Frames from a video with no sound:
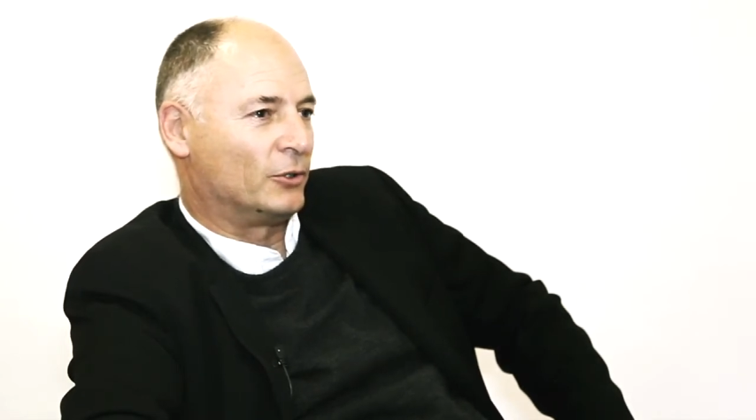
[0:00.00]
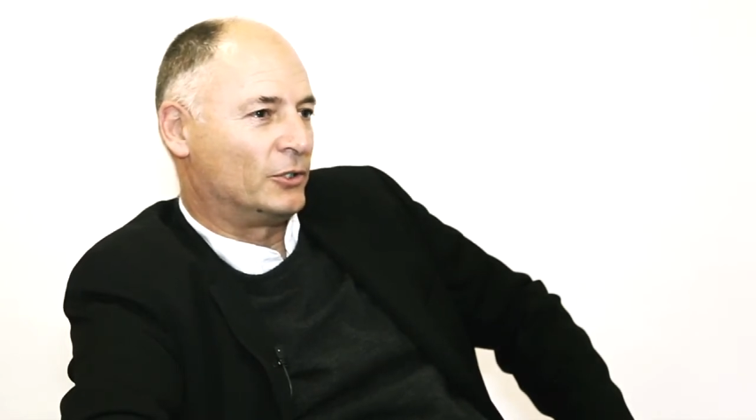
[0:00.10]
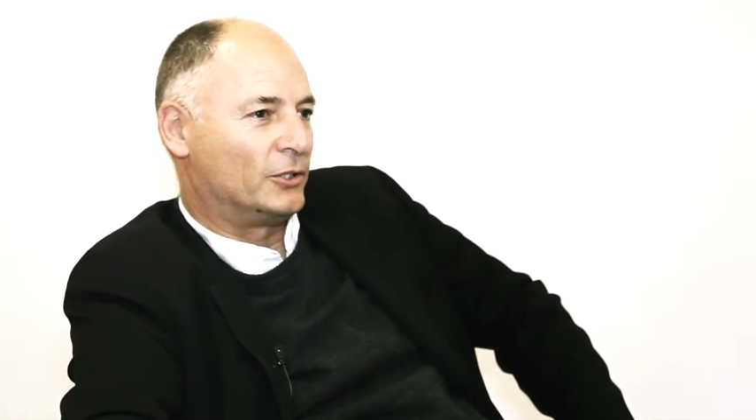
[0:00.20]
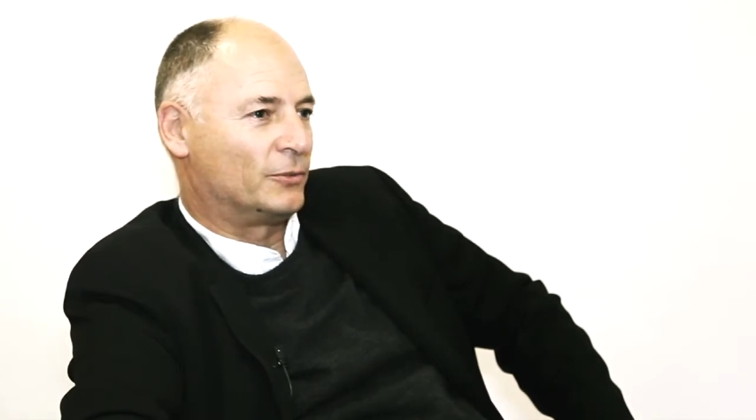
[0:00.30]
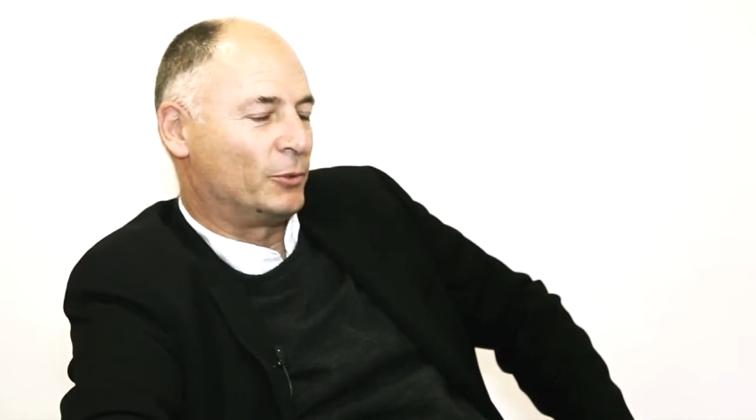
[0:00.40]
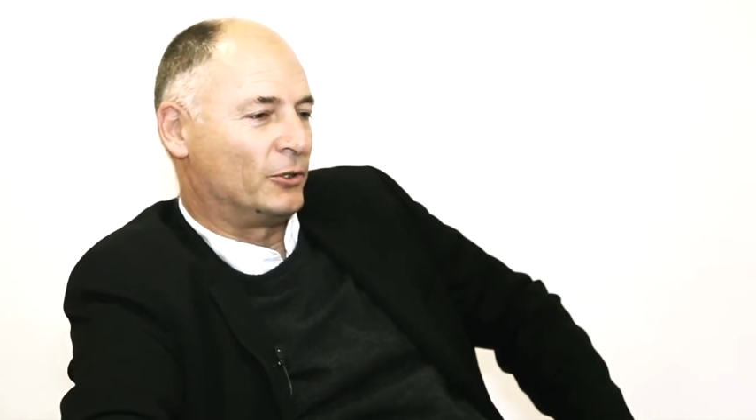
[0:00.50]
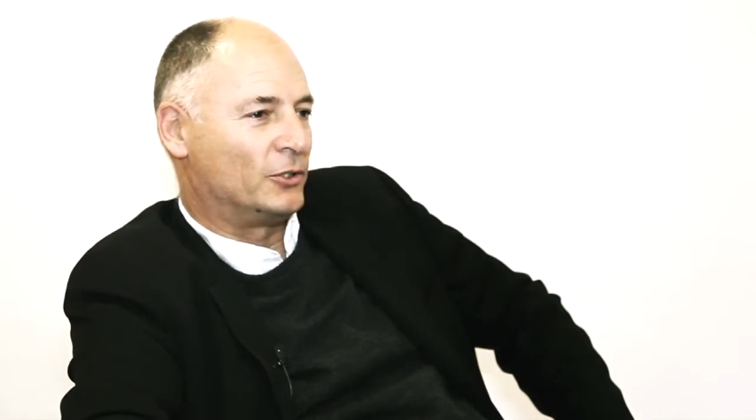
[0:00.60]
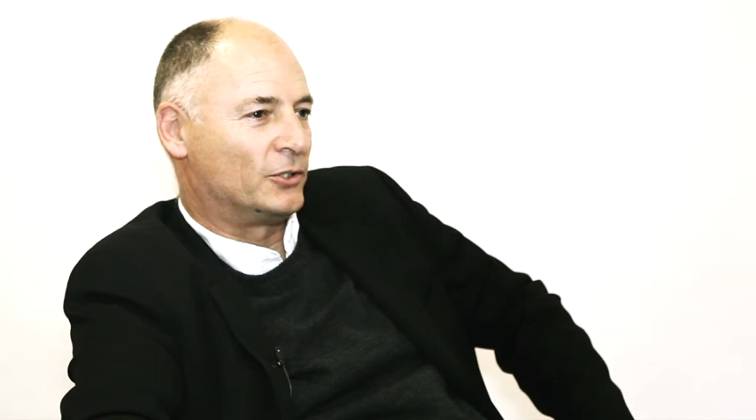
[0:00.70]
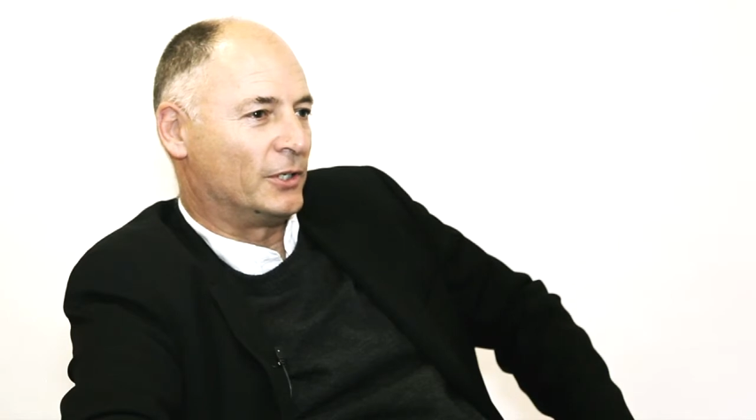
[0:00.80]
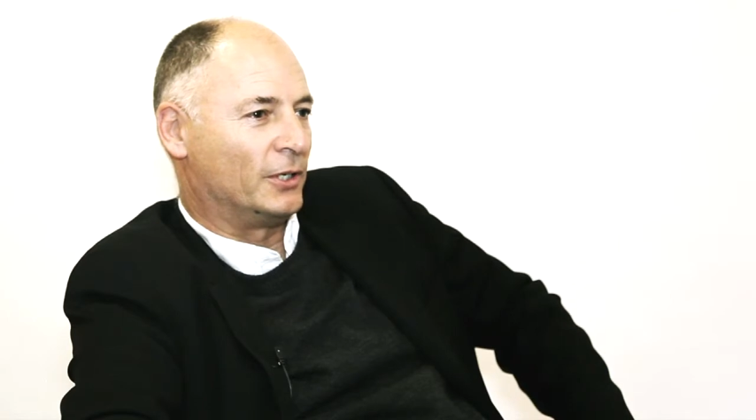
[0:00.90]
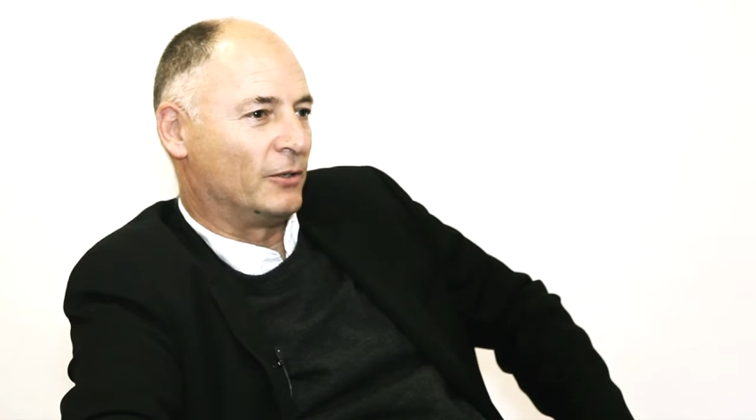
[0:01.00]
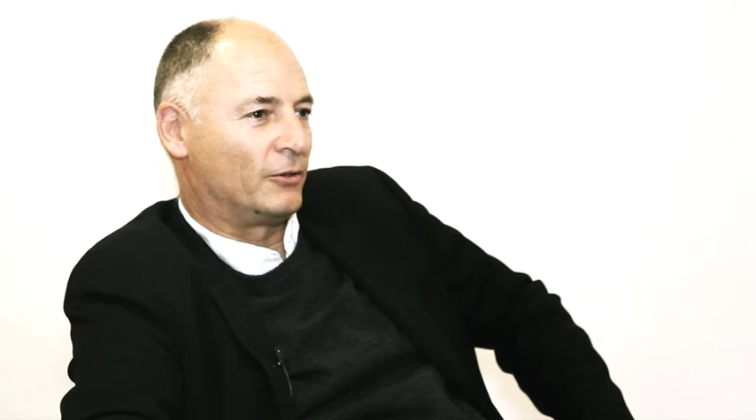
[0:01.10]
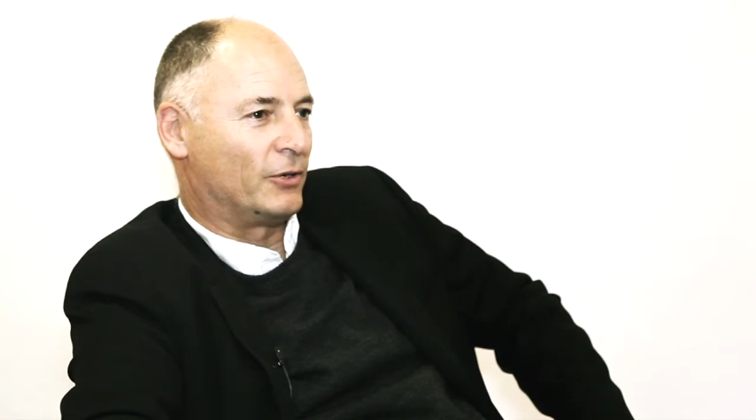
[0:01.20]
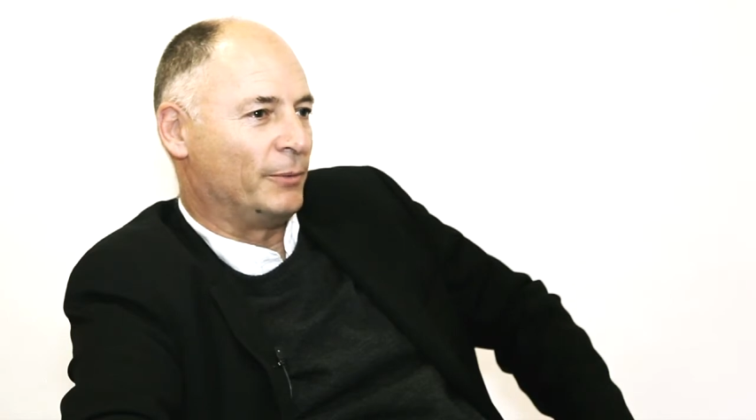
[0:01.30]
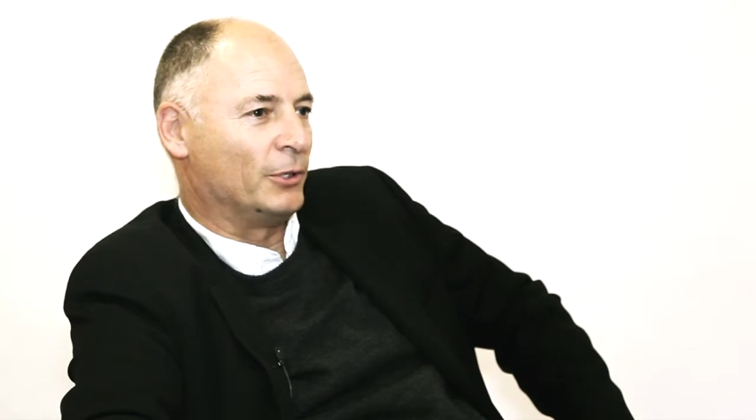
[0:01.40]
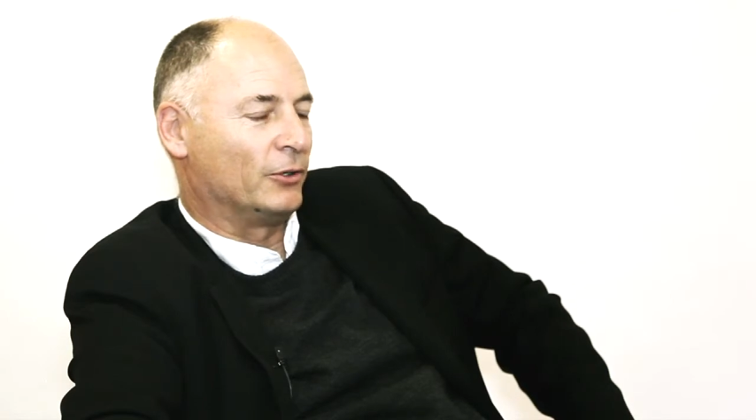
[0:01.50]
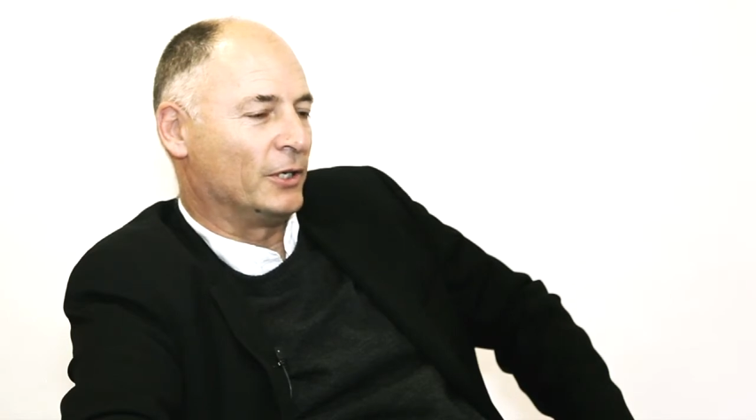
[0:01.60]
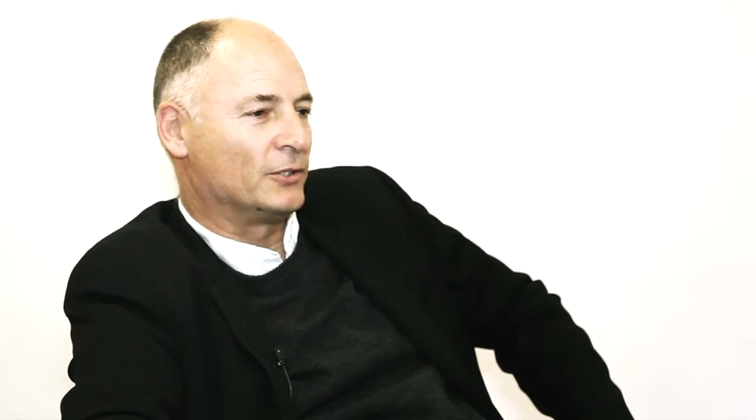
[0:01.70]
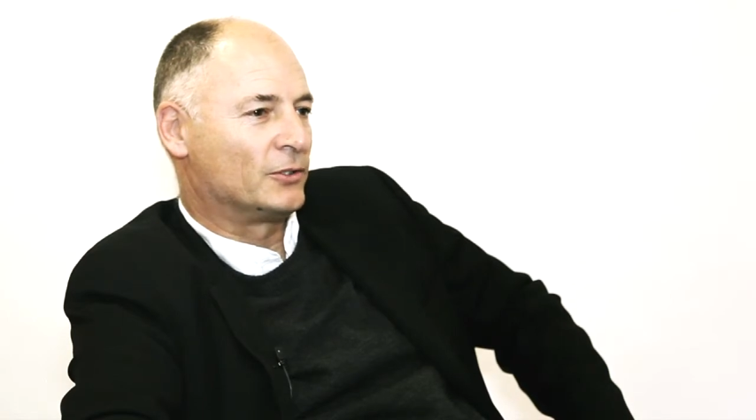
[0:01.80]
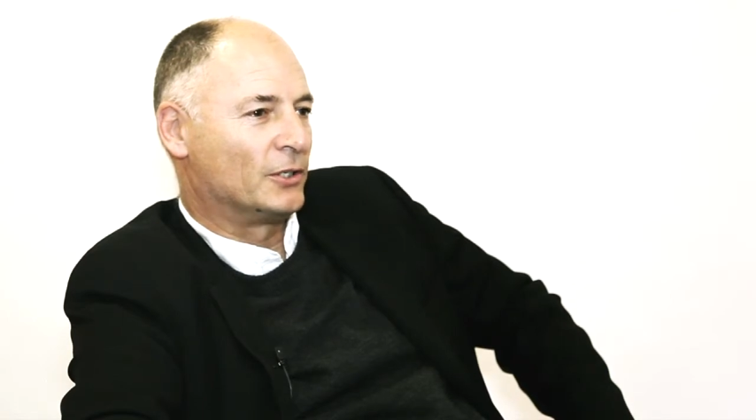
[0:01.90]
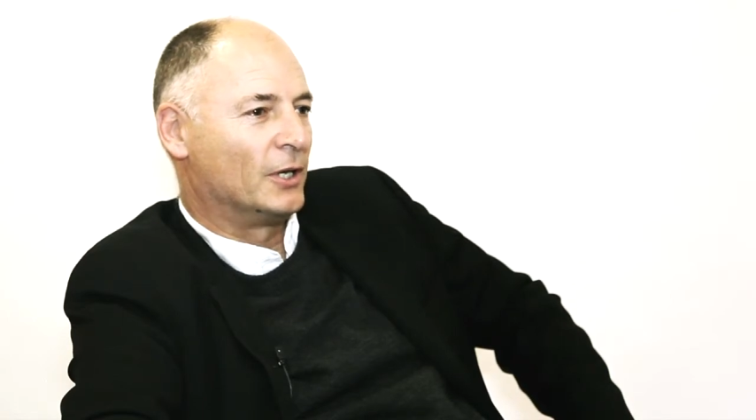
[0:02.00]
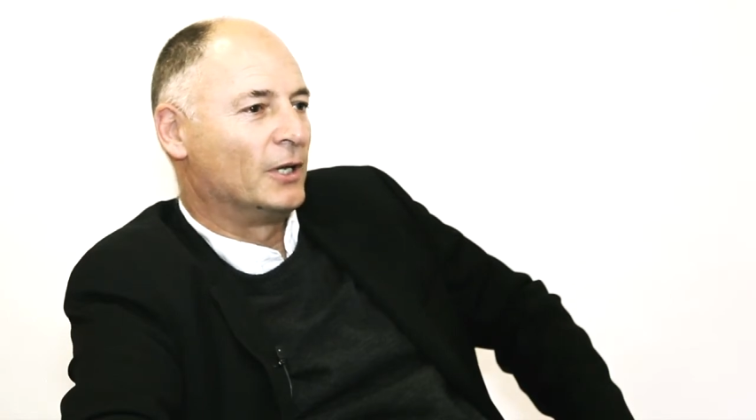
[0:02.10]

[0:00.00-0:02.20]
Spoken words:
which is purchasing 3 buildings,